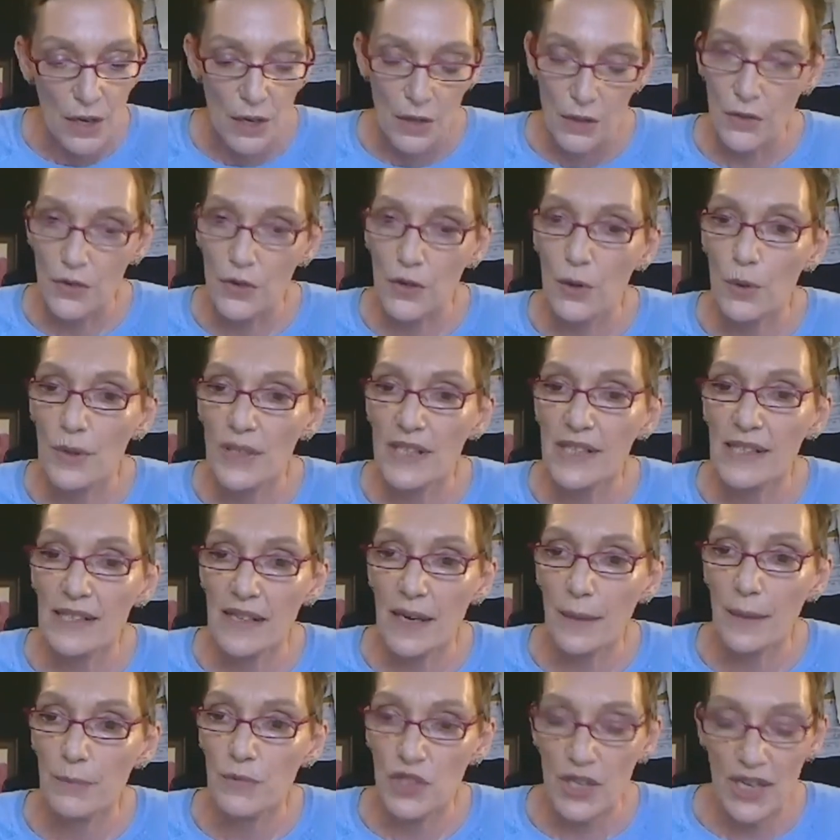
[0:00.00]
through a
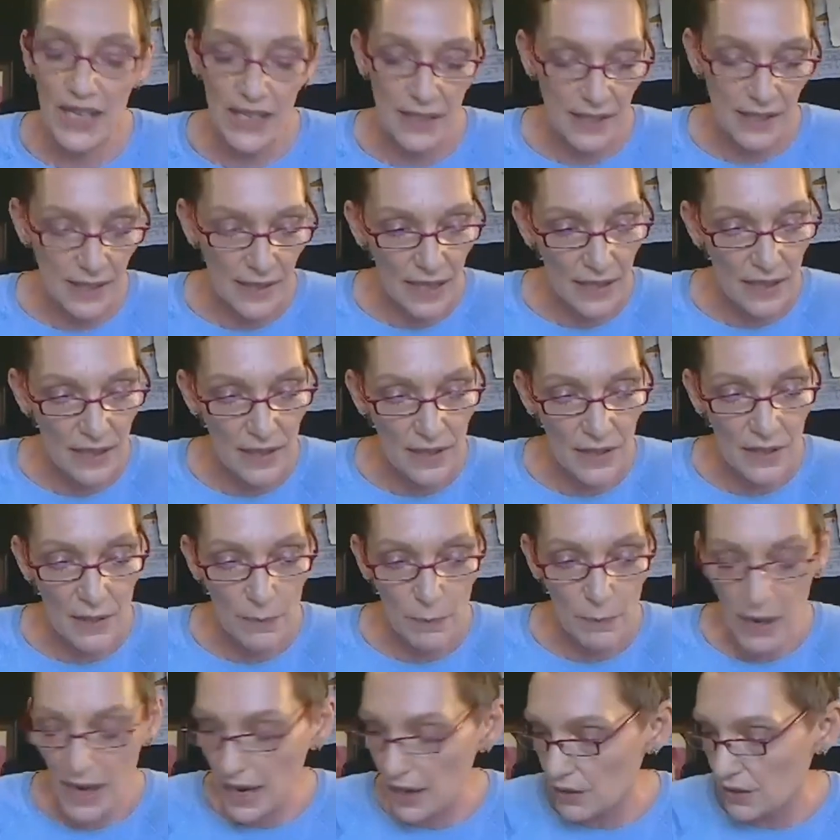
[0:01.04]
subject-centered
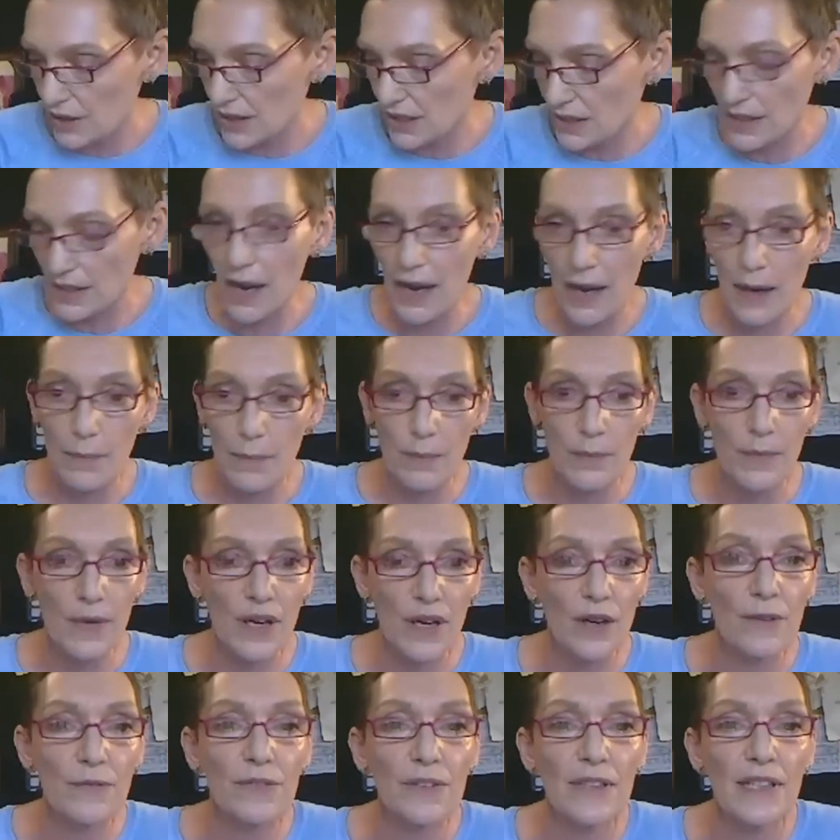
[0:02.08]
paradigm
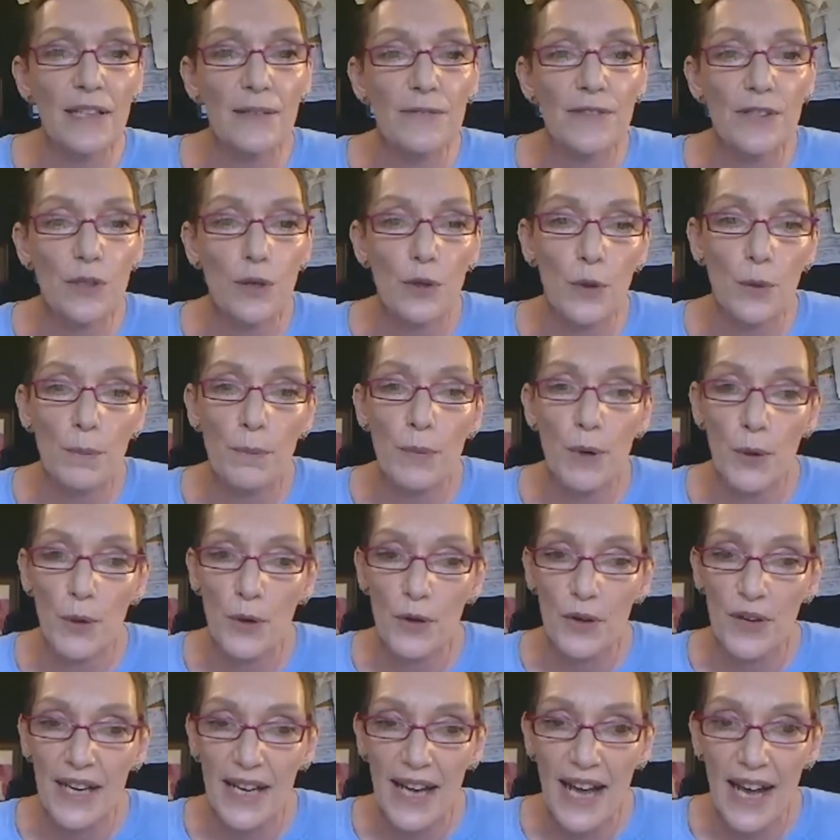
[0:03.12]
of lived
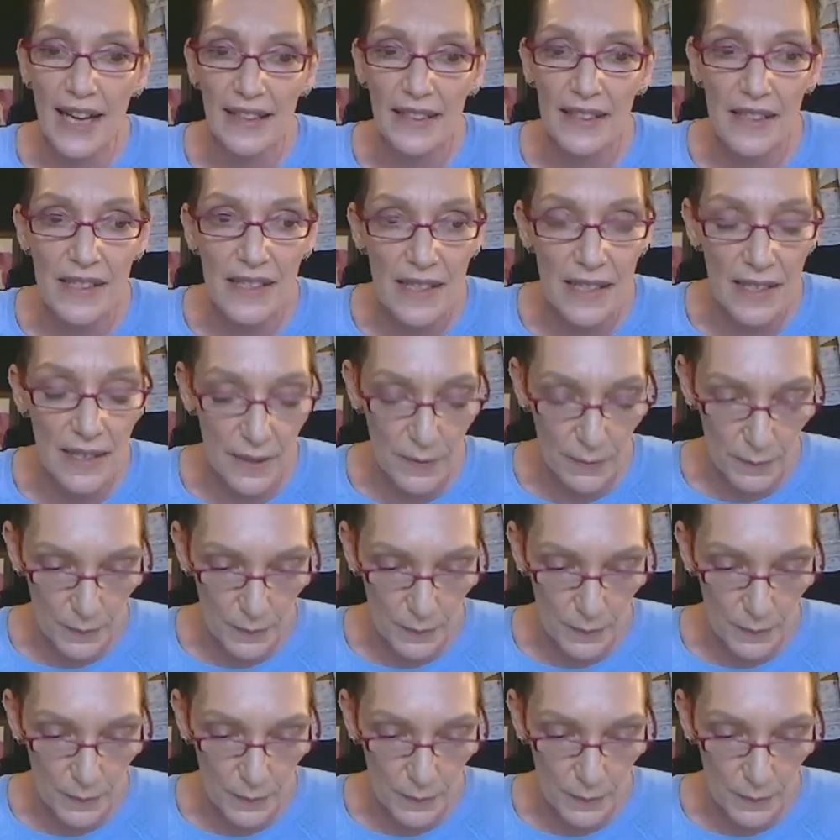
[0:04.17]
corporeality.